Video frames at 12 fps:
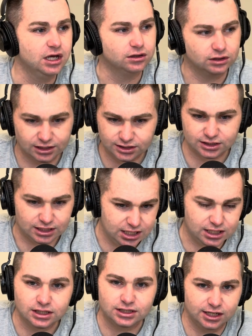Let's see
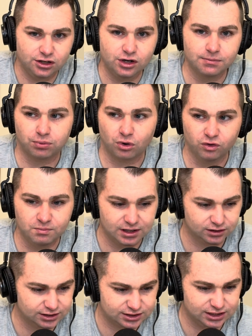continued improvement.
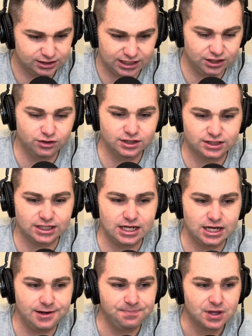Let's continue to
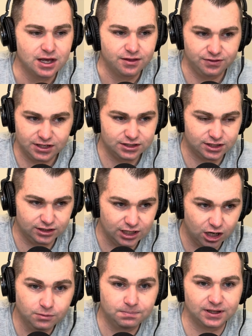see these
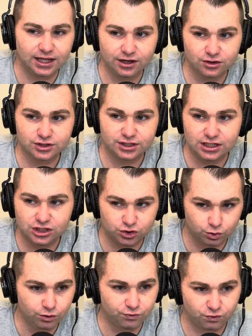young players, these
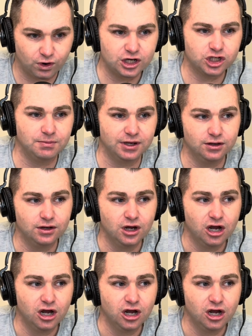true freshmen,